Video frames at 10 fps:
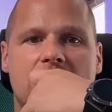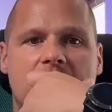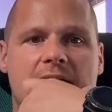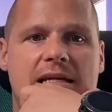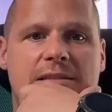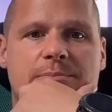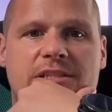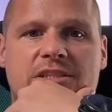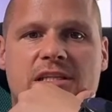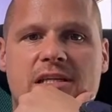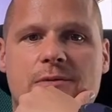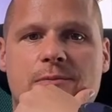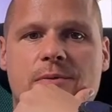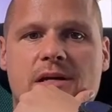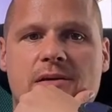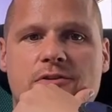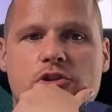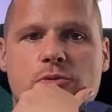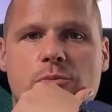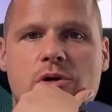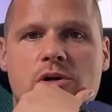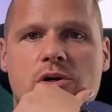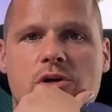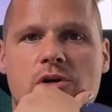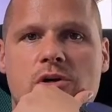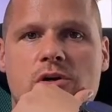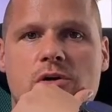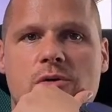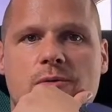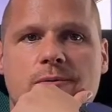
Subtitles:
Especially if we have tomorrow,